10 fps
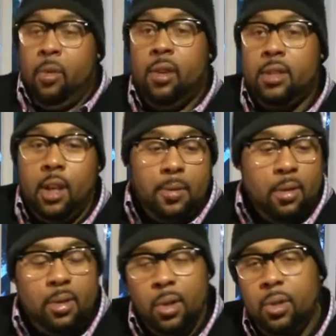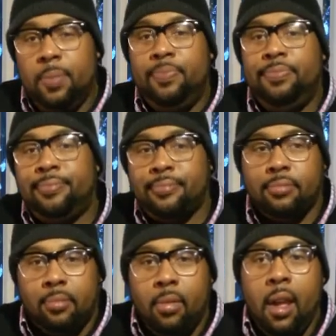What's up, YouTube?
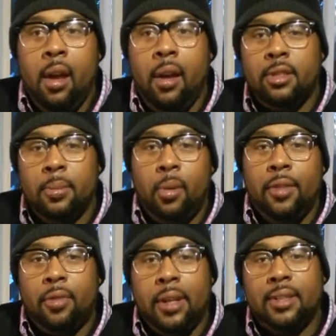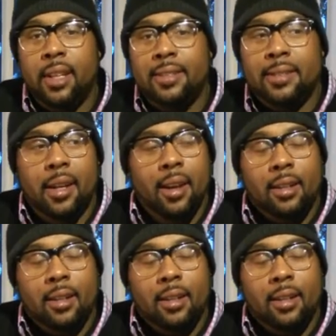It's your boy Frank Sutton